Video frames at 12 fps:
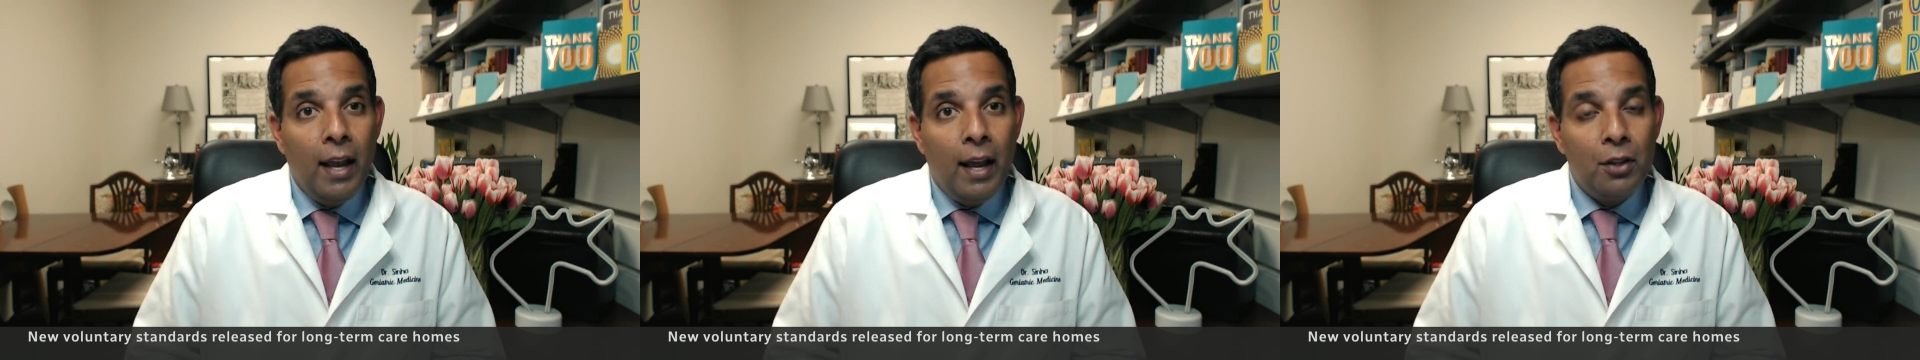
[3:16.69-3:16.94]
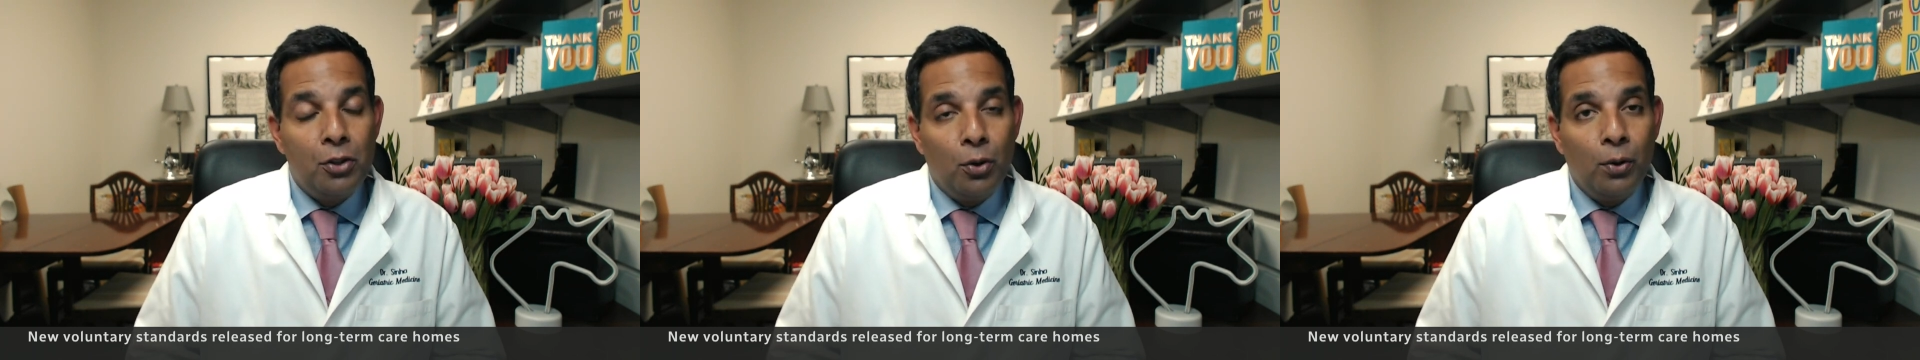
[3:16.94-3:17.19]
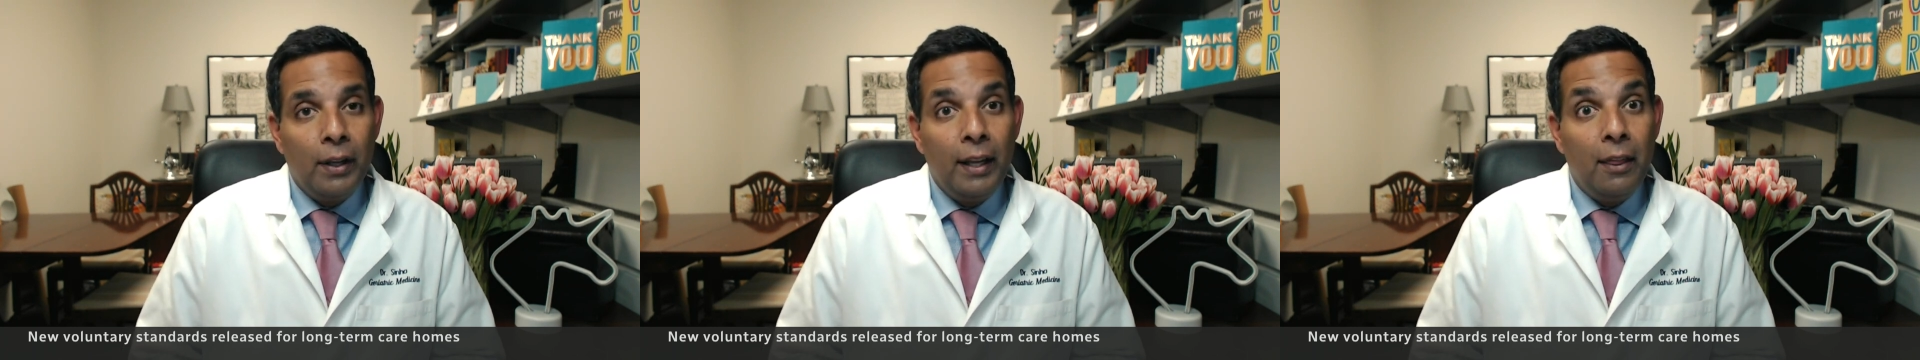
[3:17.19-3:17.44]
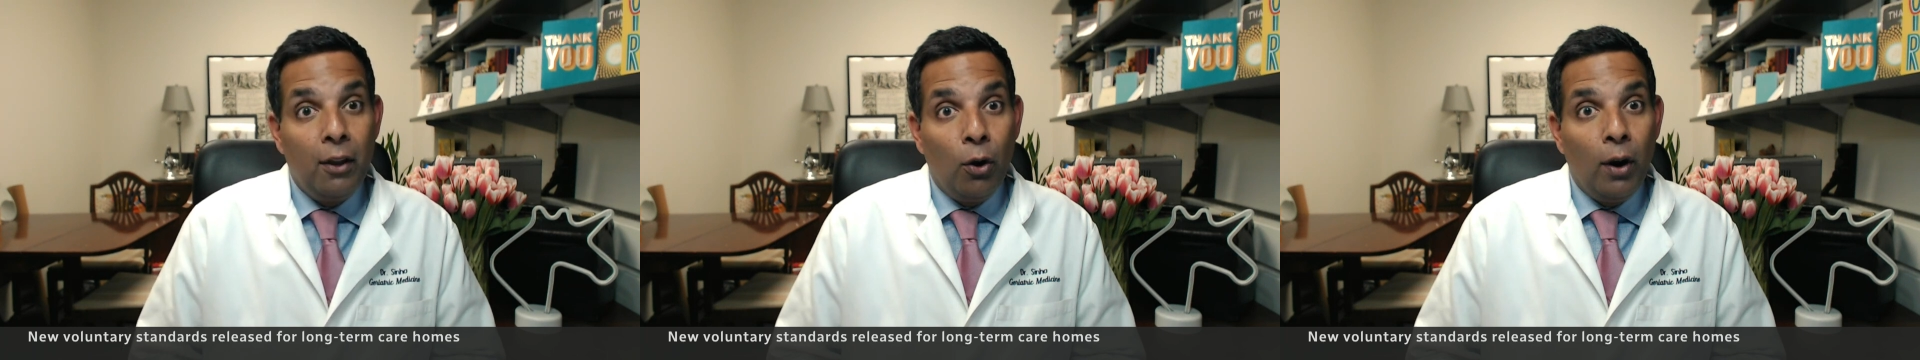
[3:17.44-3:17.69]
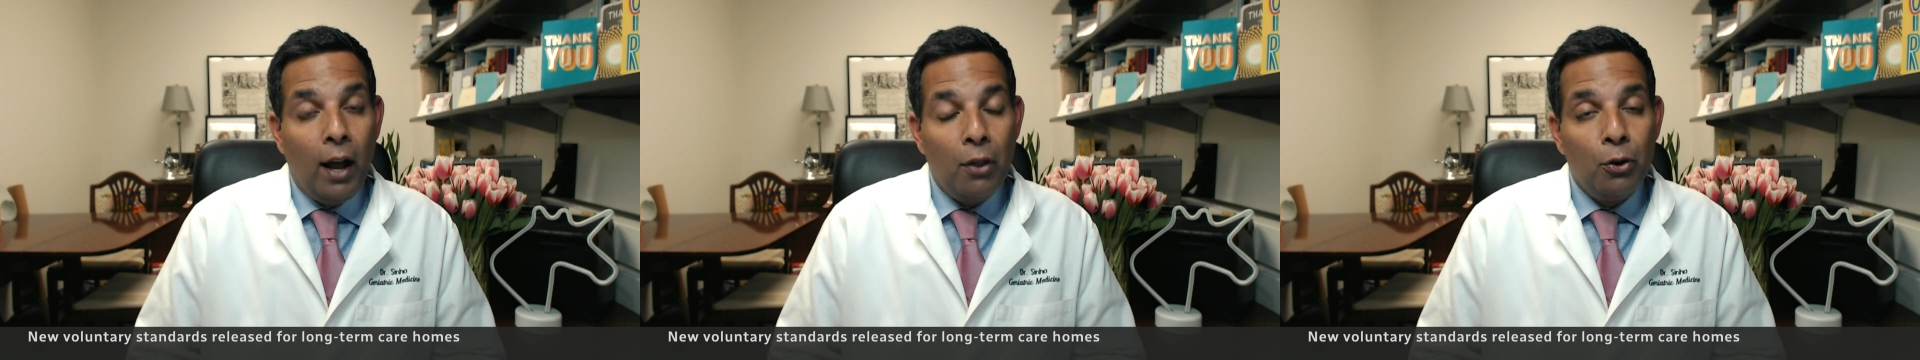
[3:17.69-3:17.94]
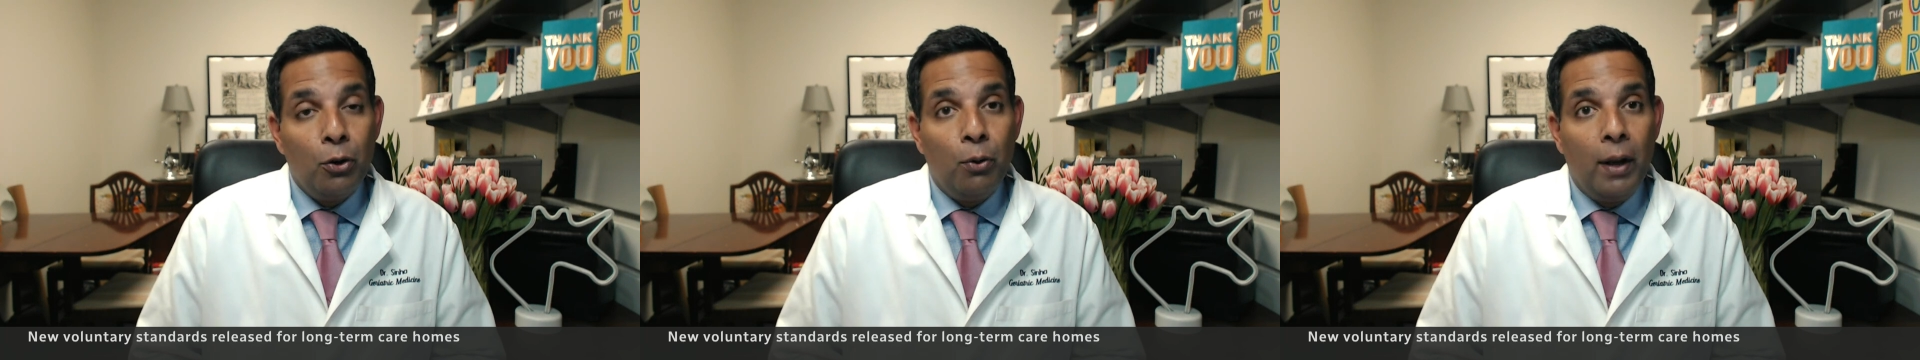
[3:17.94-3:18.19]
And certainly there are
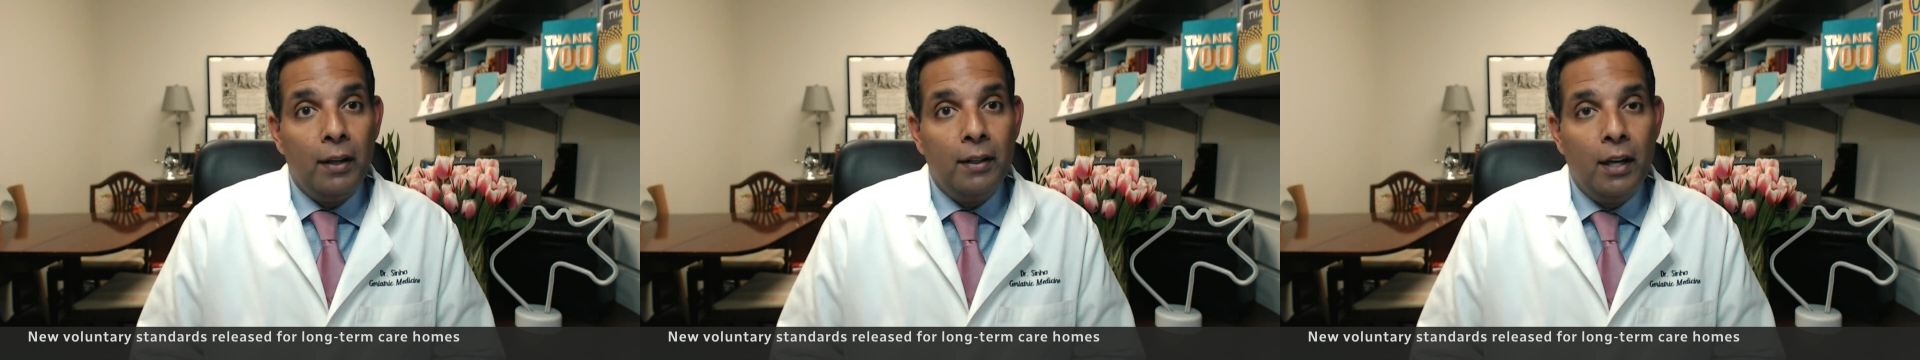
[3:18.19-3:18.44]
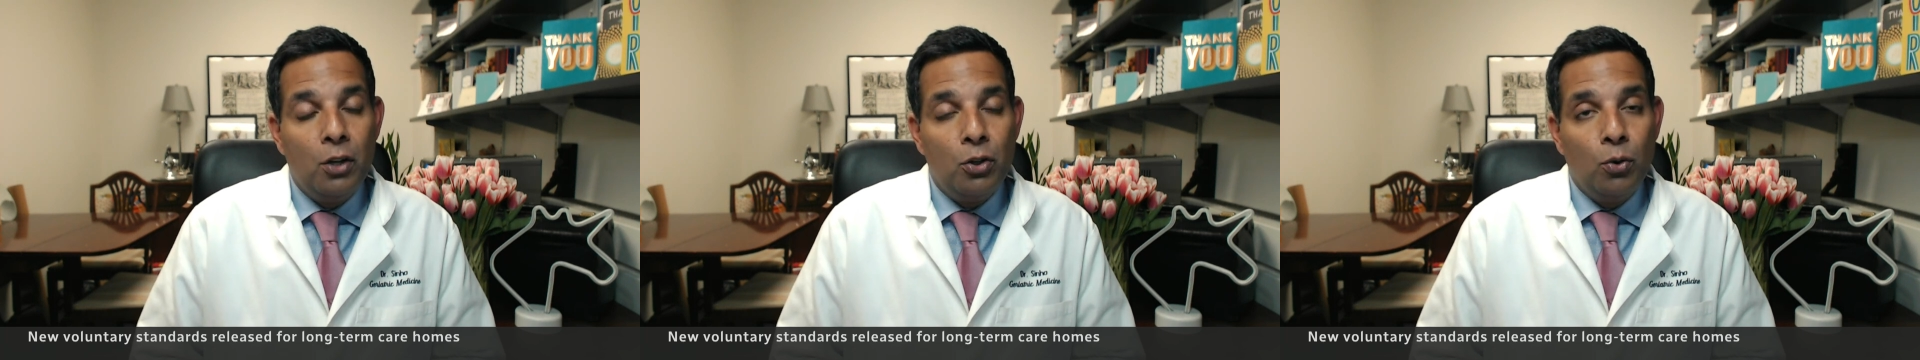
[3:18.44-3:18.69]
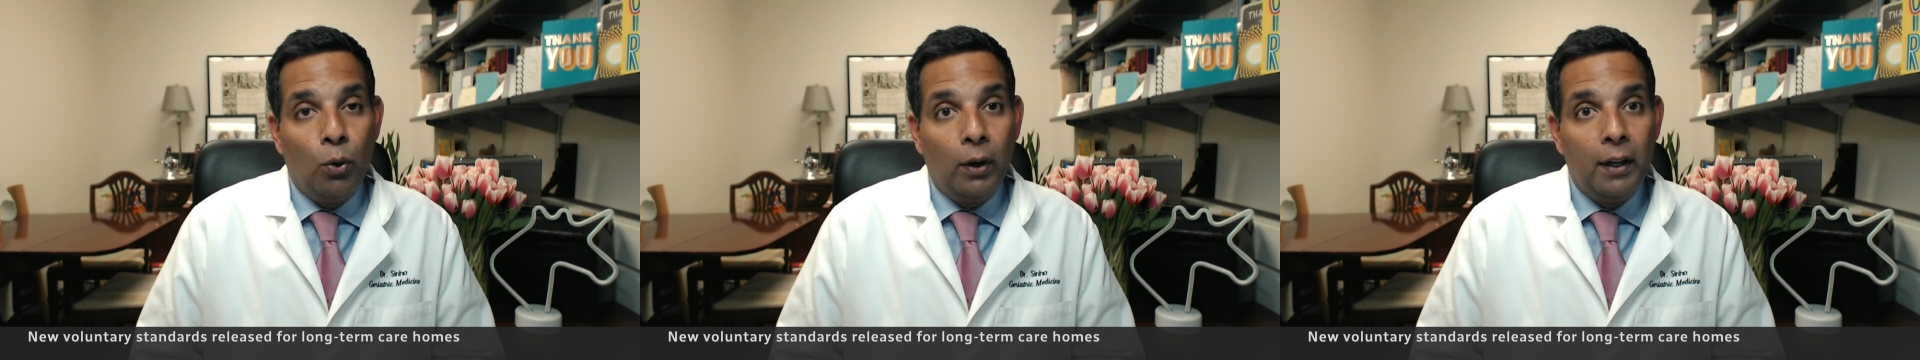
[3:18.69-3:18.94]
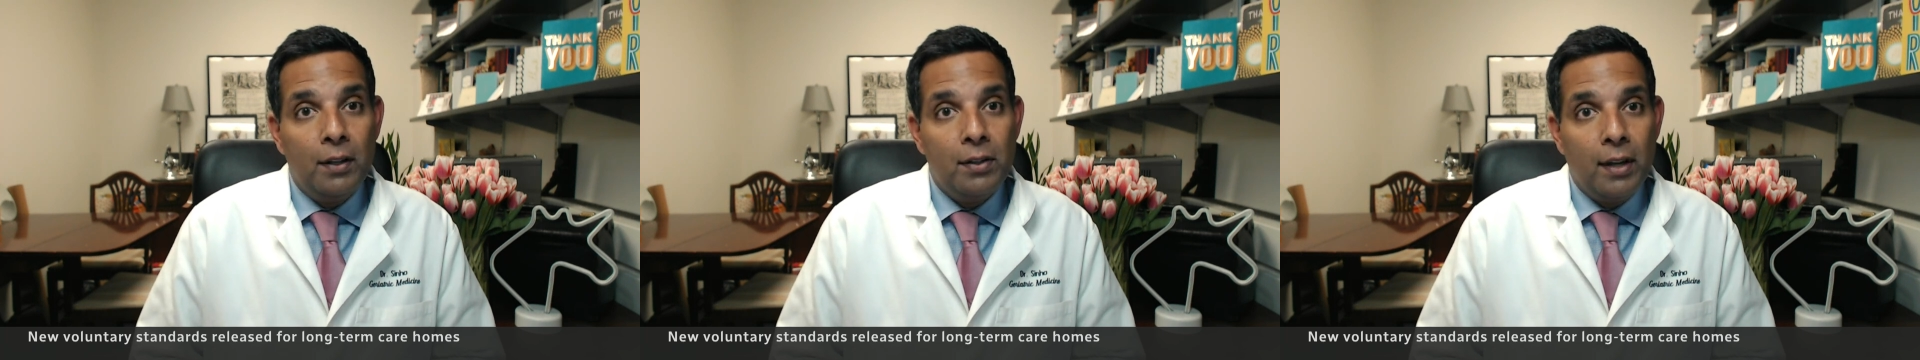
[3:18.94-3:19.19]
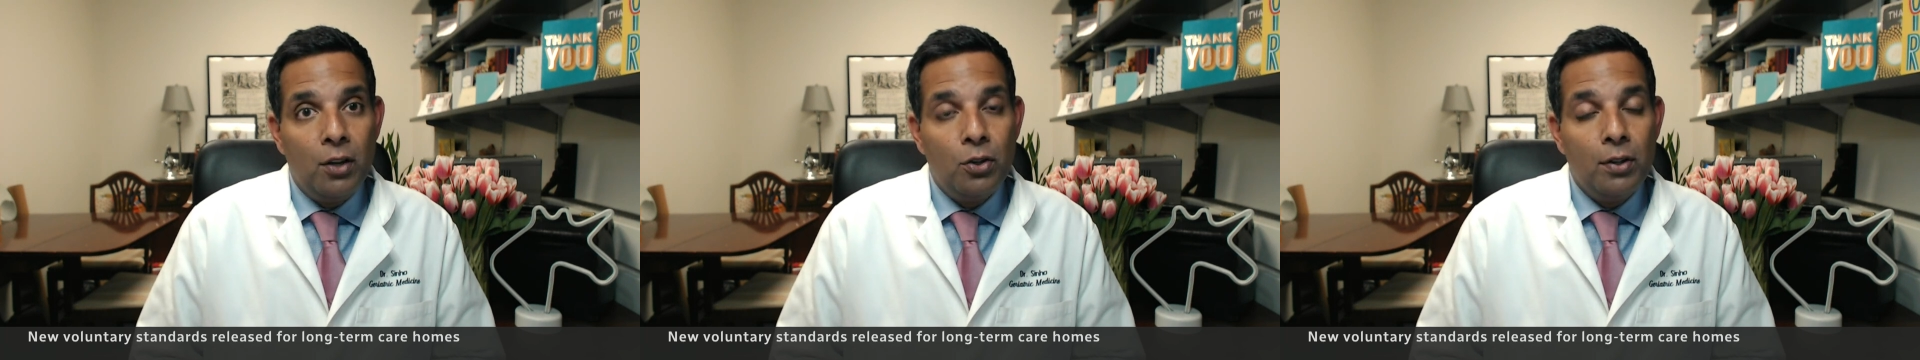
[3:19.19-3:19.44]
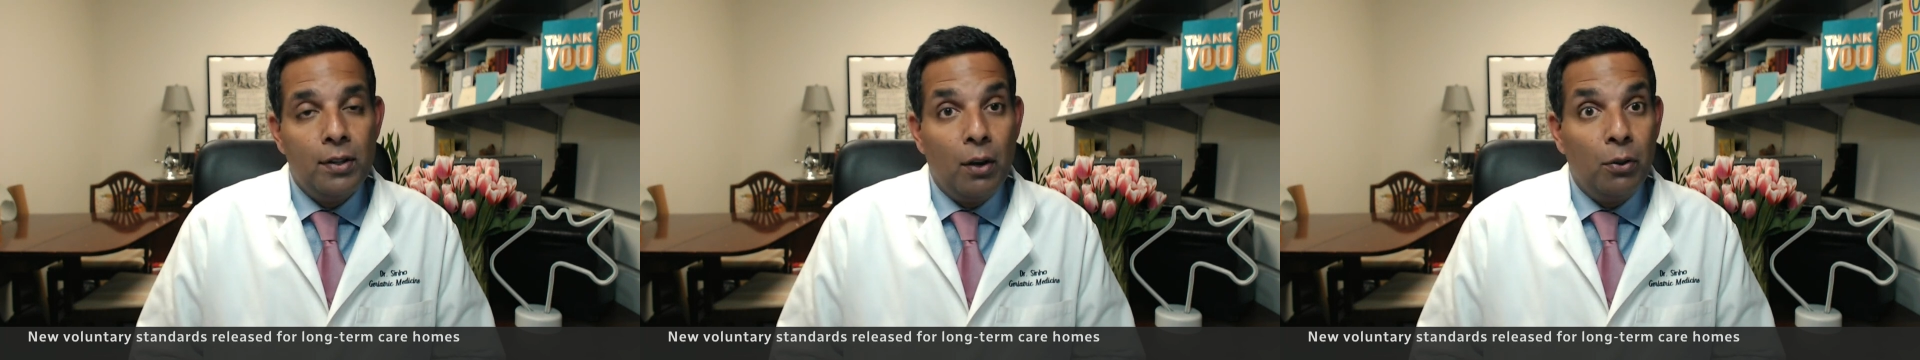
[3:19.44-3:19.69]
other accreditation
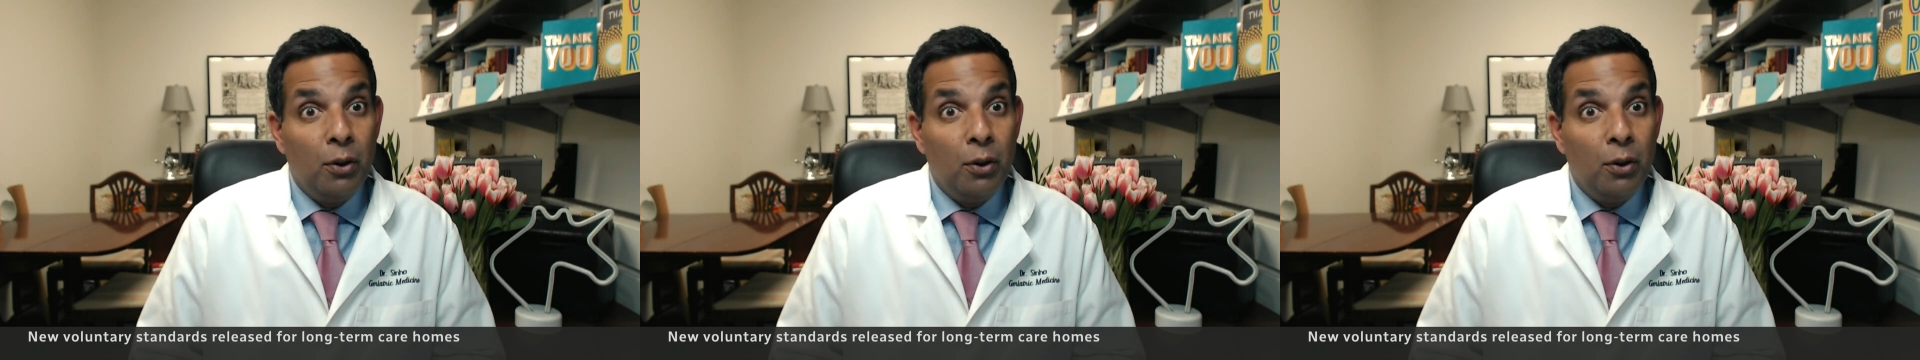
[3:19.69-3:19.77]
organizations out